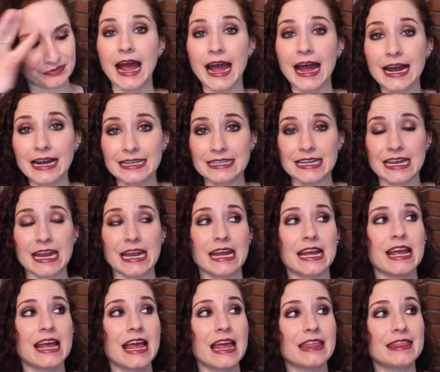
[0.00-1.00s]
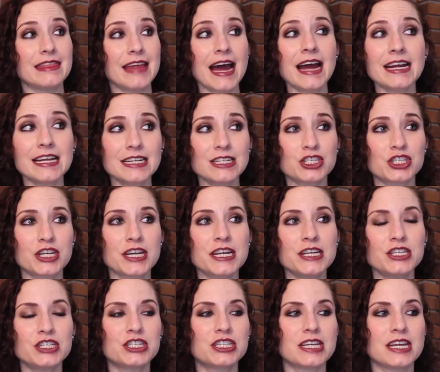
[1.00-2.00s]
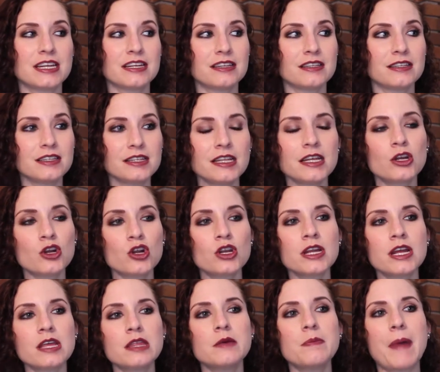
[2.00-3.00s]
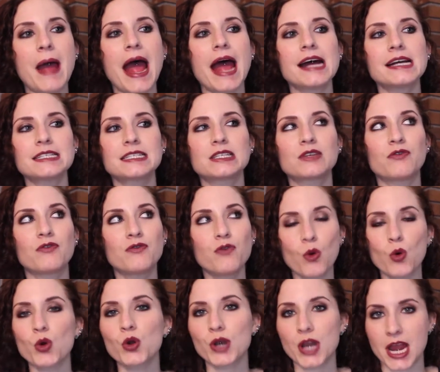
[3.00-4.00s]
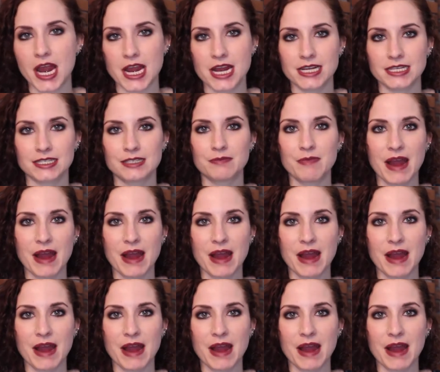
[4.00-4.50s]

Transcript: Acne. That has changed in literally the past 4 days.